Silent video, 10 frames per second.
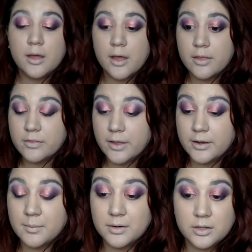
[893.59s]
and then
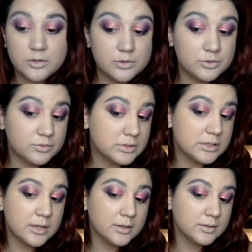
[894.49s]
I'm going to
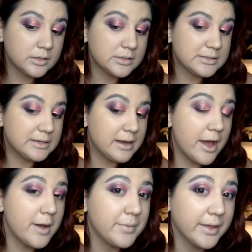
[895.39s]
see now
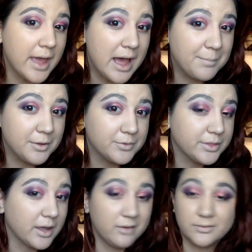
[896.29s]
I'm like happy with the
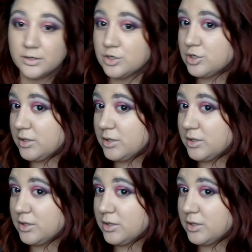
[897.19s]
coverage.